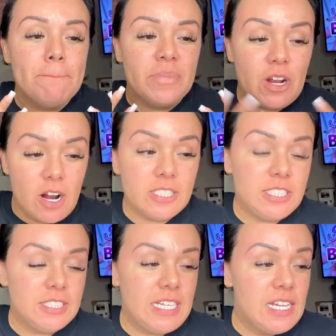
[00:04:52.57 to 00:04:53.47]
There are
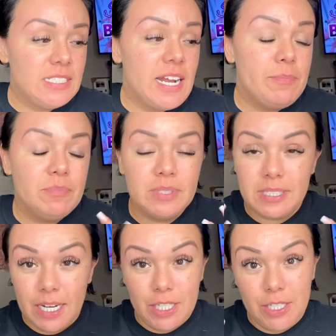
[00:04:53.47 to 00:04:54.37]
still things that I'm that
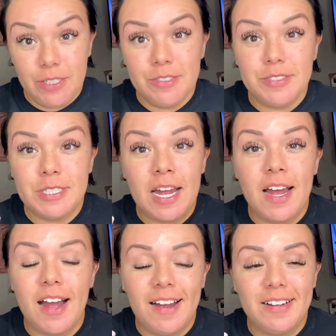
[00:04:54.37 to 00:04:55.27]
I use.
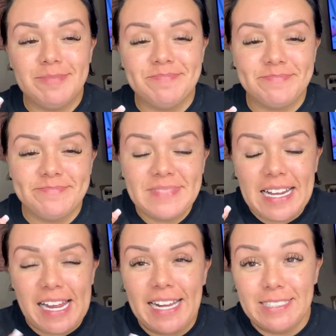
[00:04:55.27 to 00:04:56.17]
Um, I,
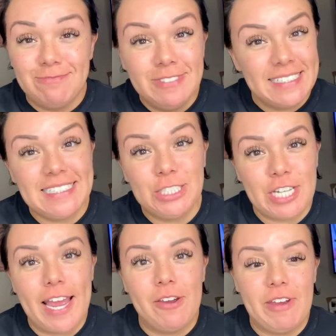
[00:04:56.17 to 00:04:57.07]
I really
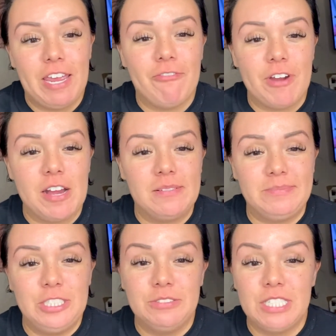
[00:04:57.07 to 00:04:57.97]
shy away from
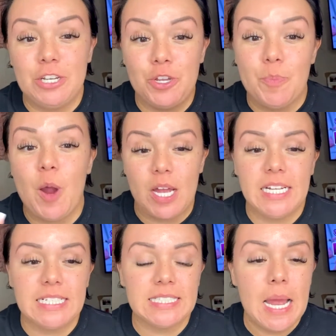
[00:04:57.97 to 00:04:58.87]
using new
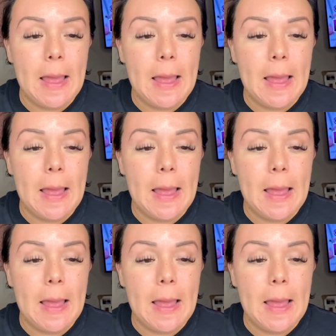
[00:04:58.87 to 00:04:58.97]
products.